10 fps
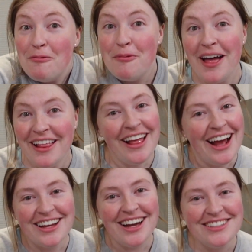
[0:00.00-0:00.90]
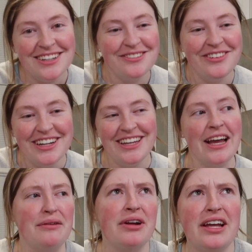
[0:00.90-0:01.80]
Well, I got done reading.
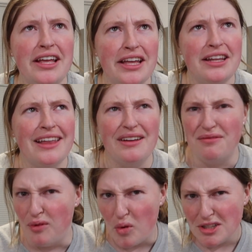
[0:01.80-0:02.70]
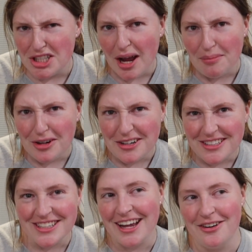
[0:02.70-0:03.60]
I read like 4
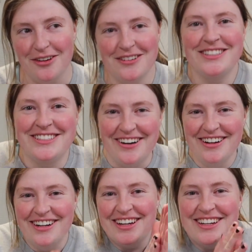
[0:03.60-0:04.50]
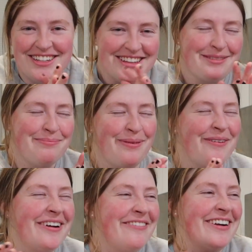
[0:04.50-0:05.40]
chapters. I don't know, it's starting to get to the
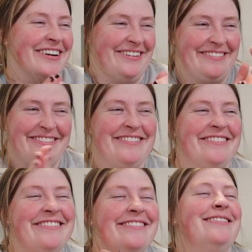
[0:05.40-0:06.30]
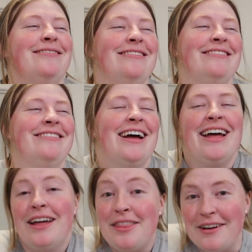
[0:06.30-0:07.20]
point where
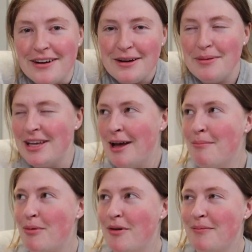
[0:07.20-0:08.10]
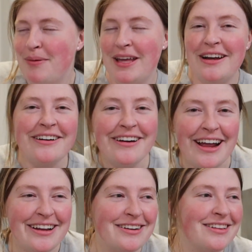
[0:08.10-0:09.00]
they're gonna become boy. Peter
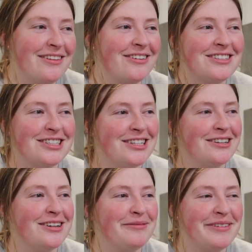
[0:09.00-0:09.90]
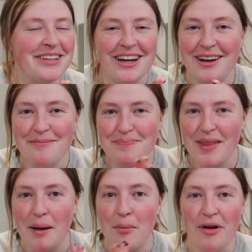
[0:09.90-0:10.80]
and Laura Jean are gonna become
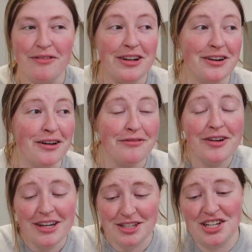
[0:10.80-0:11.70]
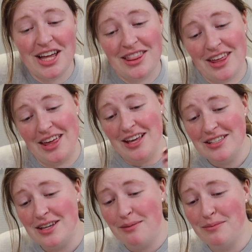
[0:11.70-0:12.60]
boyfriend and girlfriend because she had to
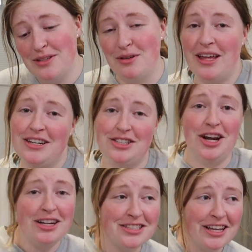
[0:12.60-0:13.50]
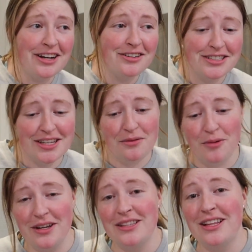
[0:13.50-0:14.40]
kiss him so that Josh Sanderson
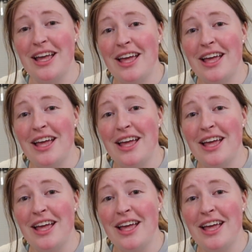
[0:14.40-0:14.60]
wouldn't